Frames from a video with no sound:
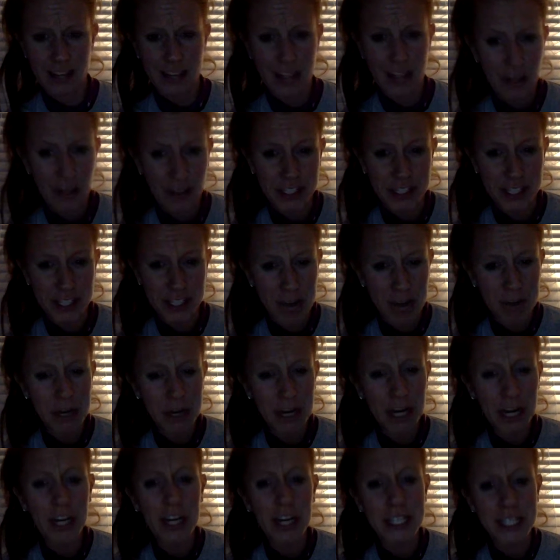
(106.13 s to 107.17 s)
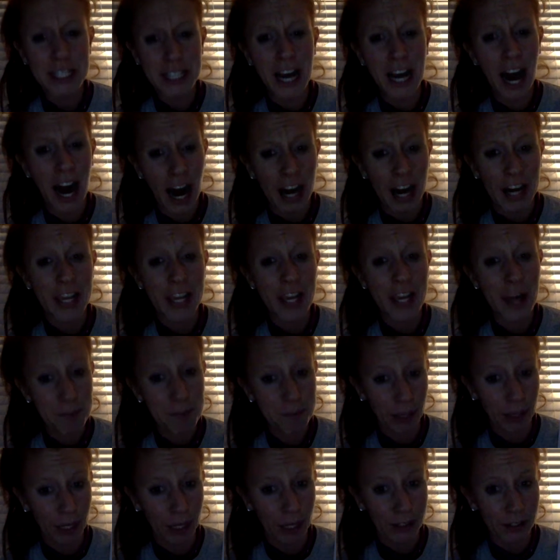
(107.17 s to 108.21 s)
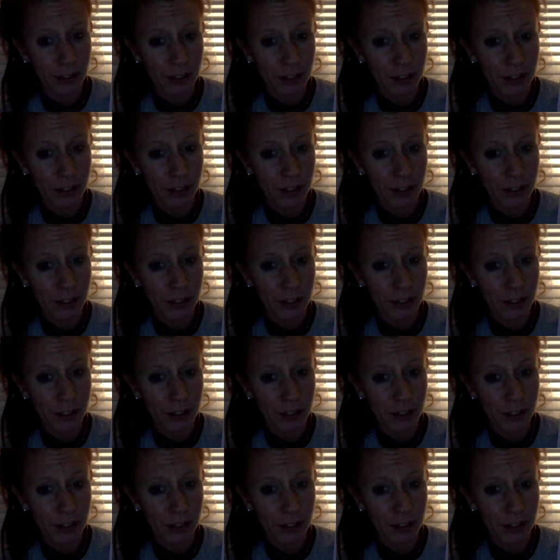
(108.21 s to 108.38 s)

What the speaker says: Now the denominator is an odd number,